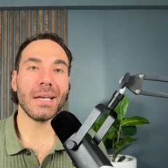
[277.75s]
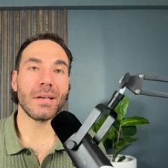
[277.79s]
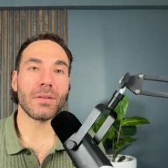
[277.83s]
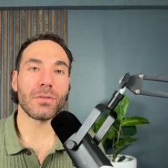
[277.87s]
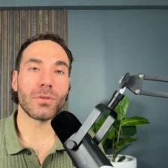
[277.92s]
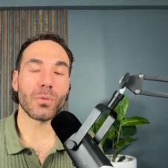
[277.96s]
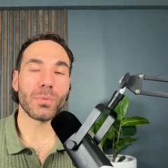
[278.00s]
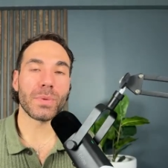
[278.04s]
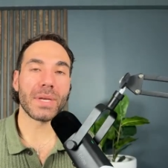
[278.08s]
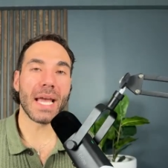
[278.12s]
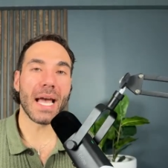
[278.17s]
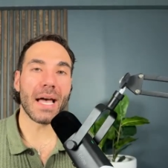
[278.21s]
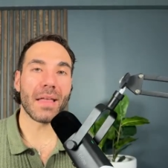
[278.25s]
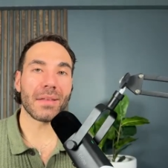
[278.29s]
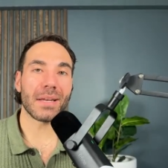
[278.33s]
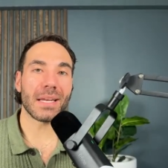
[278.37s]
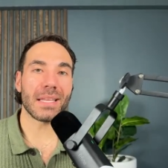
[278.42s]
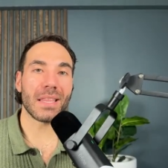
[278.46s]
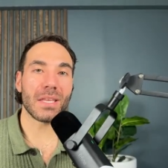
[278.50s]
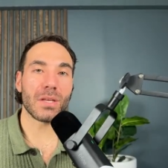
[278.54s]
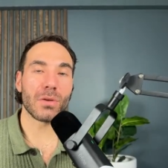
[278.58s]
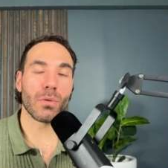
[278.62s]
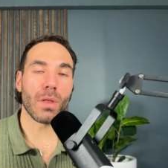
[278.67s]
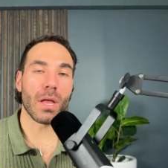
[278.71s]
The reality
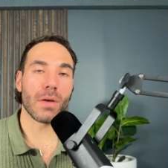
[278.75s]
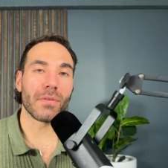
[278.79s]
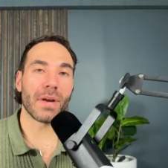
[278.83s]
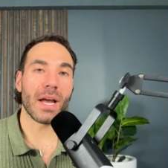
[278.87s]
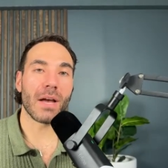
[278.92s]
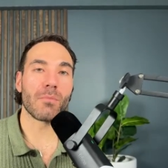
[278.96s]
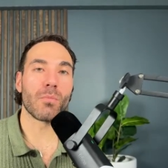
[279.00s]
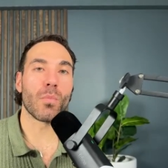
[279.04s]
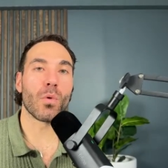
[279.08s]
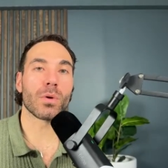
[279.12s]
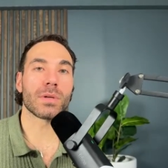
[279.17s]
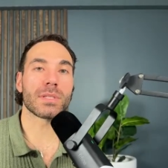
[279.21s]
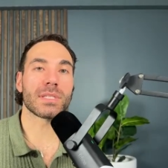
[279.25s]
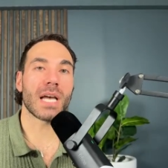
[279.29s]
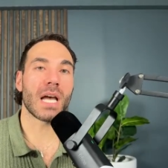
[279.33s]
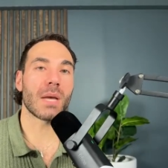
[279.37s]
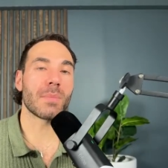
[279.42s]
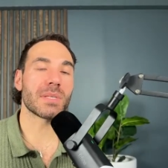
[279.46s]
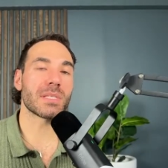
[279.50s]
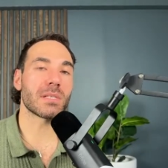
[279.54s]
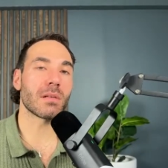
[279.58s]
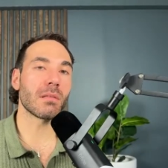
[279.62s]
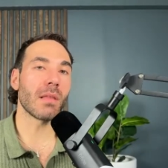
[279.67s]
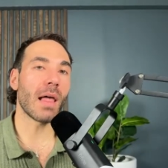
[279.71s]
that you'll ever have more time
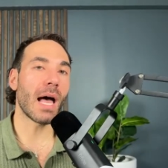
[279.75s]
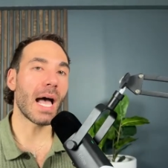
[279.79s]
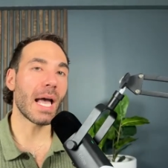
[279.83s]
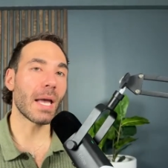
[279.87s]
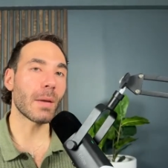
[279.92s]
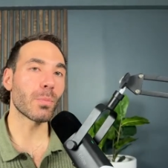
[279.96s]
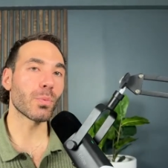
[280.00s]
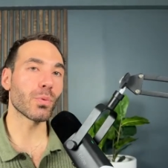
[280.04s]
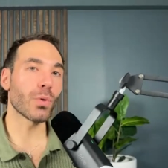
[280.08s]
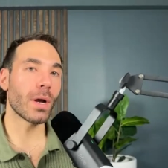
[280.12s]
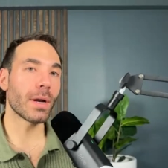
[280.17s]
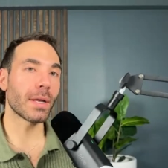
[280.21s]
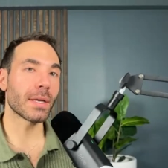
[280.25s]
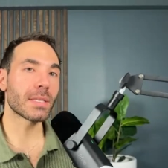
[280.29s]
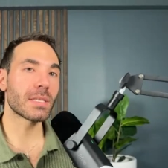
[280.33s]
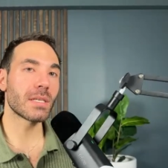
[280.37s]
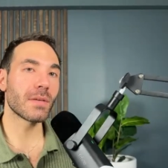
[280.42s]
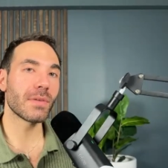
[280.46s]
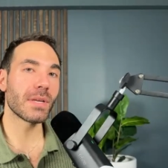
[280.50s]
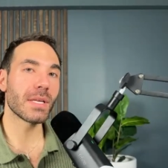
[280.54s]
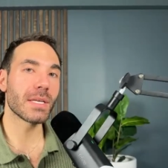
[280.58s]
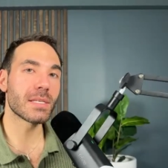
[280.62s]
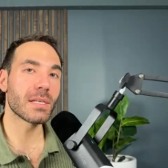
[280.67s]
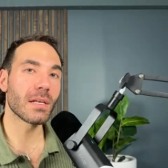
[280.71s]
is a lie.
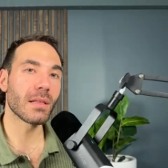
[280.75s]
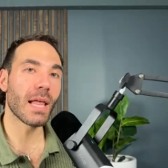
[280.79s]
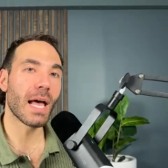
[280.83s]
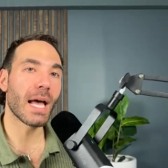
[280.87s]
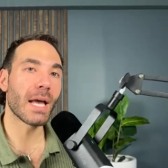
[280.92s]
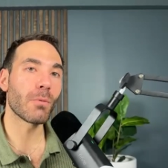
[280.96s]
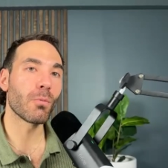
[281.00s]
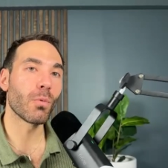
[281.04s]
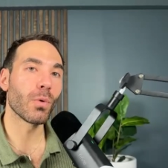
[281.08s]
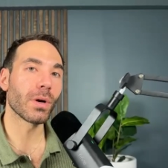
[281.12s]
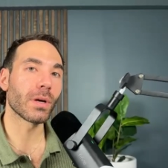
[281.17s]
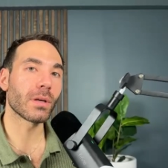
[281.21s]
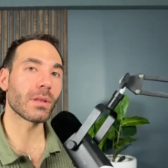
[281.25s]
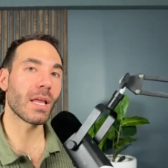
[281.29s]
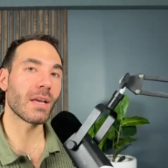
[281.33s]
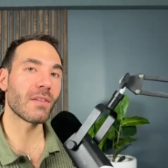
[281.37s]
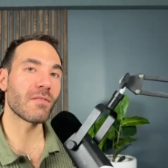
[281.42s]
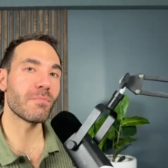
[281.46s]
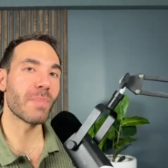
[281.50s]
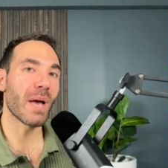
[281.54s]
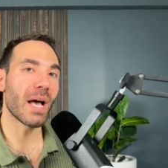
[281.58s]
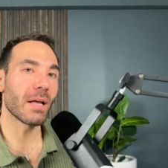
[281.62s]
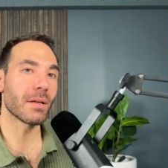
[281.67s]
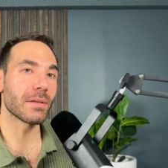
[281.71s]
Productivity is a lie.
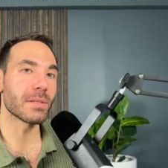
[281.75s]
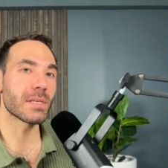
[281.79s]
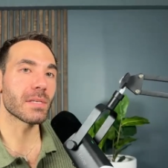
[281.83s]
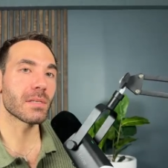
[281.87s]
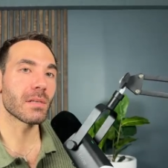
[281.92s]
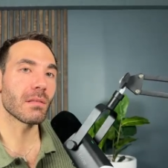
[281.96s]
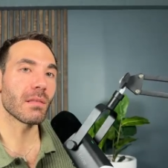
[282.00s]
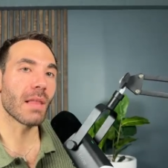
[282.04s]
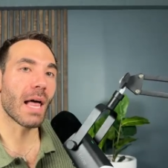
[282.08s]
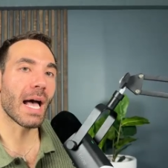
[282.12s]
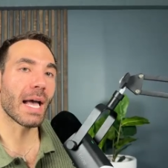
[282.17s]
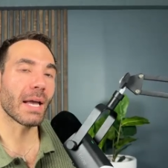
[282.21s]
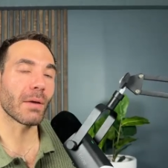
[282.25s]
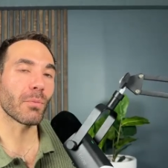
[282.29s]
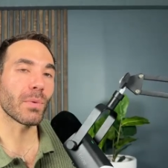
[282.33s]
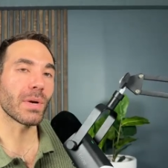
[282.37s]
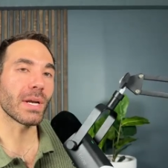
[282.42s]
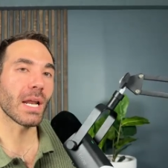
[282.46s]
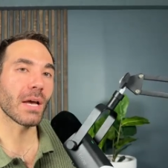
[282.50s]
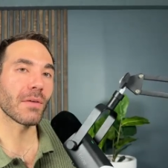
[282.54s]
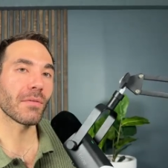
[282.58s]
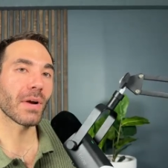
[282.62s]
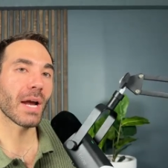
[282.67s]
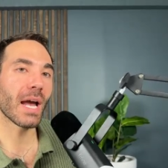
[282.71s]
Work-life balance is a lie. We
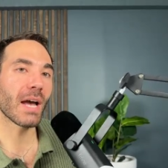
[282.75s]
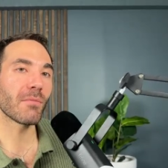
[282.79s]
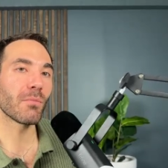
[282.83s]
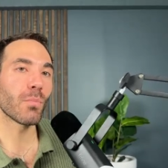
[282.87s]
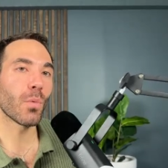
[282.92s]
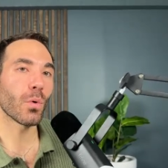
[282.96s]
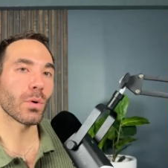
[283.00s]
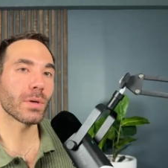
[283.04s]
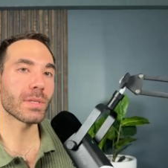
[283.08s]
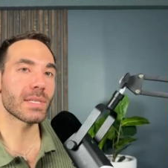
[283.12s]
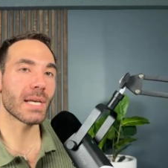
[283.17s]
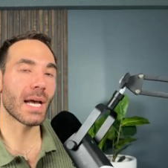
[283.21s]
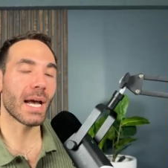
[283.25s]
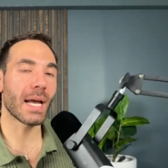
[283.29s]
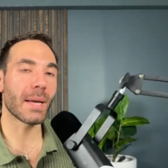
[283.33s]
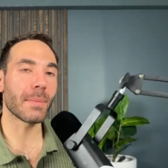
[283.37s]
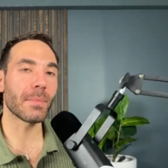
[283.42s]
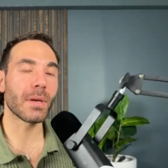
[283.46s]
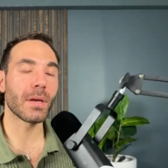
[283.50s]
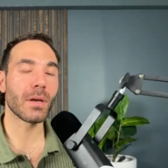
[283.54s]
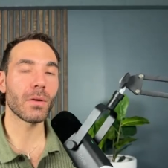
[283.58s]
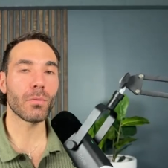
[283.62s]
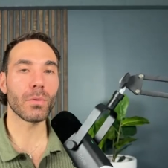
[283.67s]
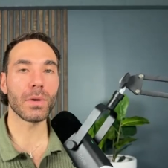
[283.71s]
never have more
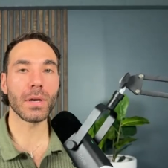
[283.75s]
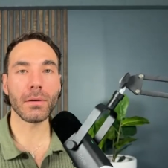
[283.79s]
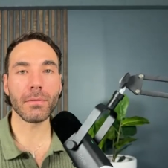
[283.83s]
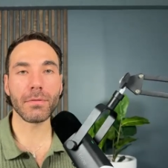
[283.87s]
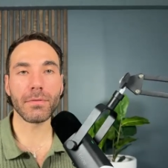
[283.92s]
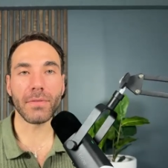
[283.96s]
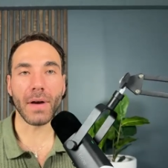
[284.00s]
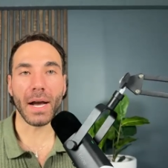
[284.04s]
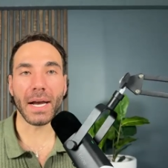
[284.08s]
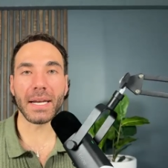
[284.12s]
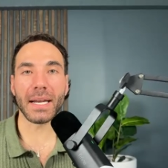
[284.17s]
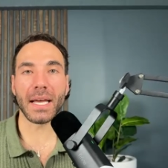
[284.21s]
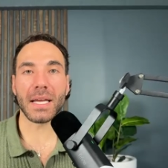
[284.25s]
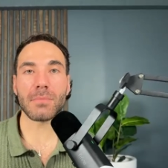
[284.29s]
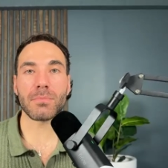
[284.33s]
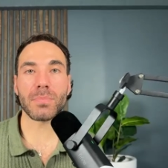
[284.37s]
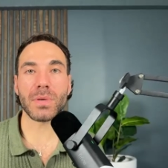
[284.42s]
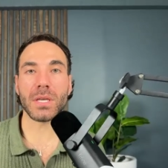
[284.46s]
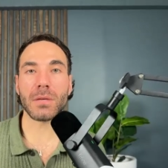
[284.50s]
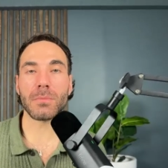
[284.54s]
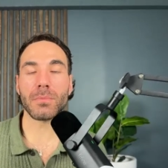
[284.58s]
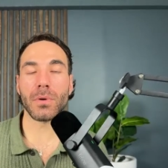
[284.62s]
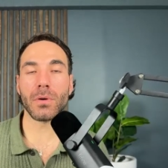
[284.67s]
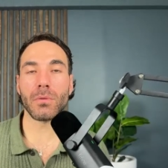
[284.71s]
time. We are finite
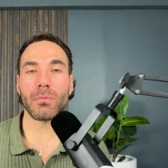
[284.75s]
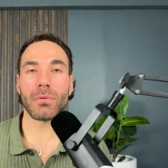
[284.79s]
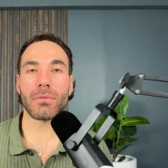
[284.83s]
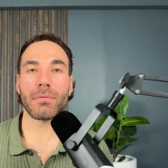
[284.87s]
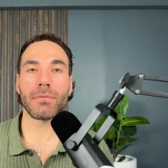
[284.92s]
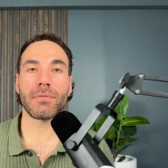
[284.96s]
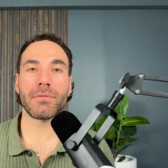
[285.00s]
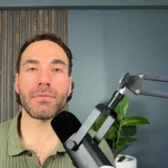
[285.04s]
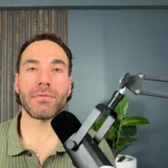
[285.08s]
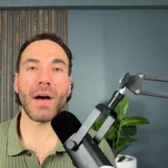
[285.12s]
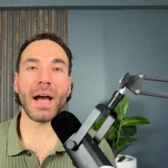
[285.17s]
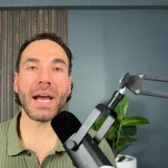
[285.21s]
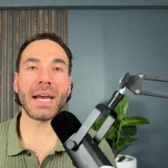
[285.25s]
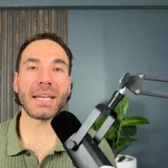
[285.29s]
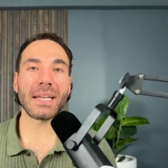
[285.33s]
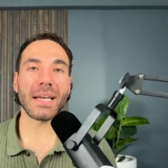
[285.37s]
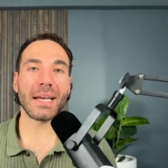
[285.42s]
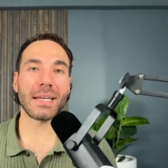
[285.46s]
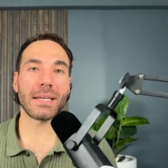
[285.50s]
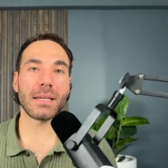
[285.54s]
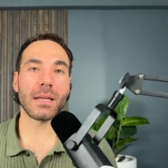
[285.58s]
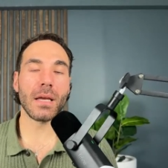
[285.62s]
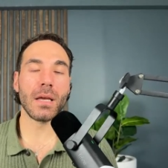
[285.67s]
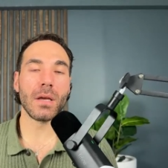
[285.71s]
people with
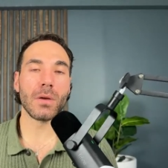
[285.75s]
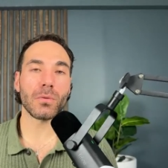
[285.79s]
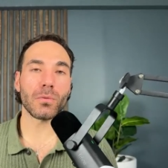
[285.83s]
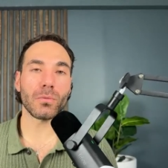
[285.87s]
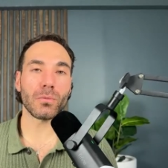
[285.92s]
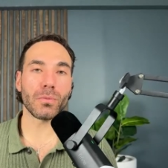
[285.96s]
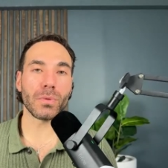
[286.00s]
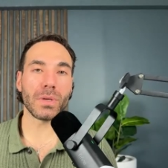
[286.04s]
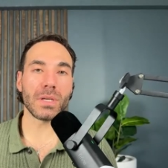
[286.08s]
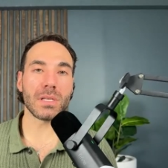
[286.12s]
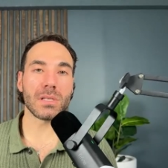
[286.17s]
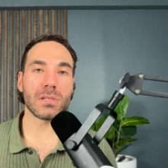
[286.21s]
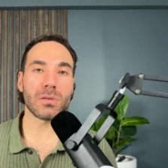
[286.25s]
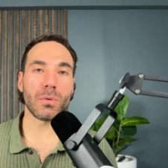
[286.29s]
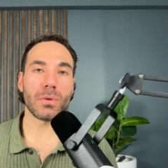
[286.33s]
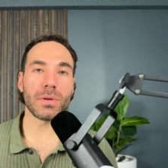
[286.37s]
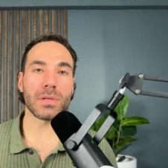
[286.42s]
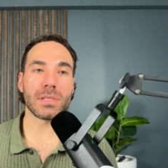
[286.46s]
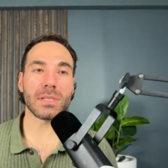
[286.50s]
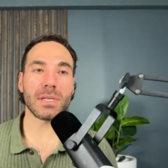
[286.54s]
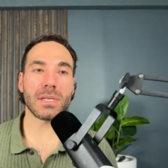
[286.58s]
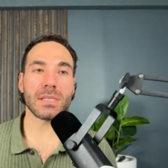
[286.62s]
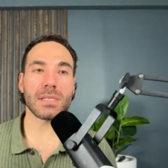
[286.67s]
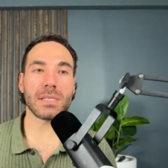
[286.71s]
finite
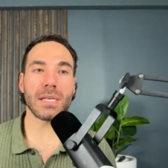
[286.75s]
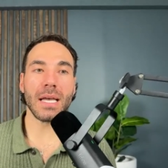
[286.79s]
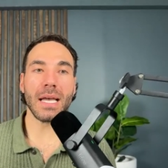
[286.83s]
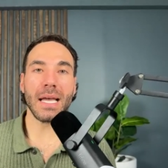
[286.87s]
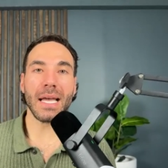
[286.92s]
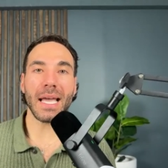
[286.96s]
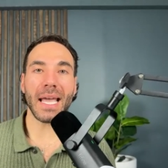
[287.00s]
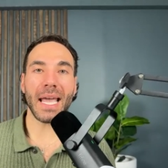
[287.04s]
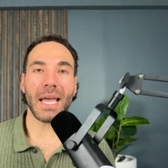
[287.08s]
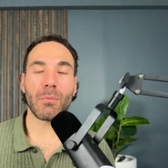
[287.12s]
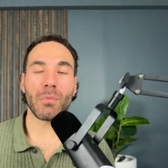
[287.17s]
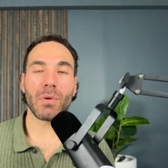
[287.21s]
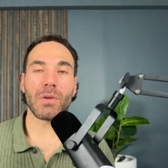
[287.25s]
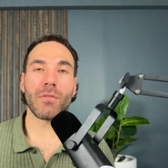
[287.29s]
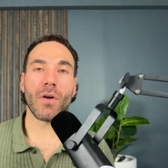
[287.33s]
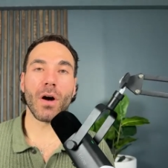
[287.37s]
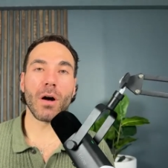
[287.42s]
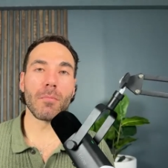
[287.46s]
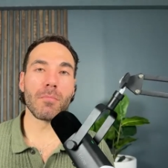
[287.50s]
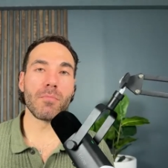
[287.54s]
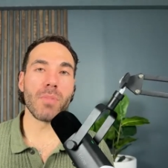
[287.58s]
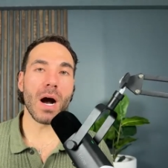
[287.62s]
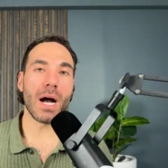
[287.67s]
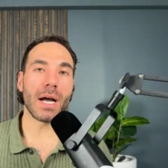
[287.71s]
resources, and we've
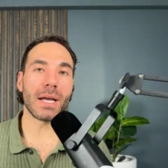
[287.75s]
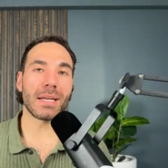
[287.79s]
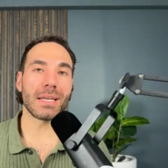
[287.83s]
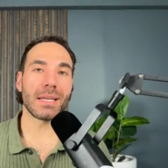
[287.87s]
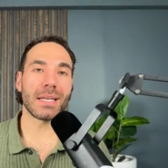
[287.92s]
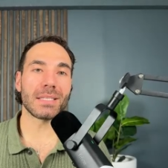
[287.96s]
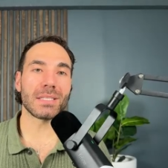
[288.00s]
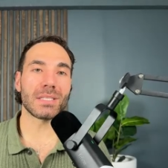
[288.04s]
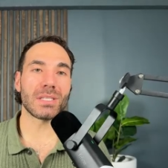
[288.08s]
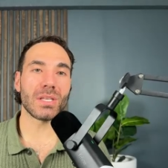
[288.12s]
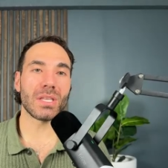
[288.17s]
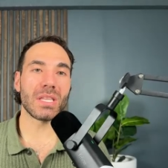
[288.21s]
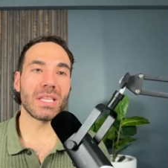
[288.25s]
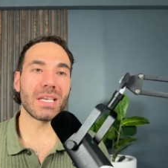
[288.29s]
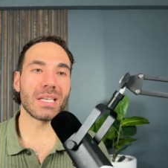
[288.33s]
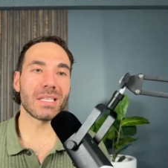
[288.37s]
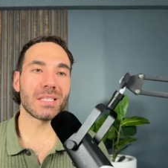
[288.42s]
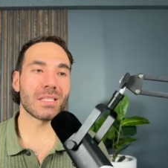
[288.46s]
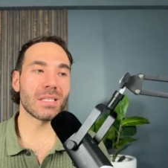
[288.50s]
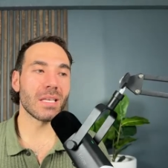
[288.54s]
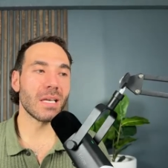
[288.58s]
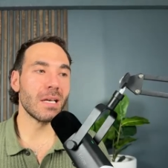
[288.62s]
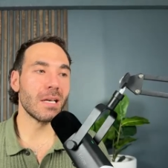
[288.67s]
all bought into this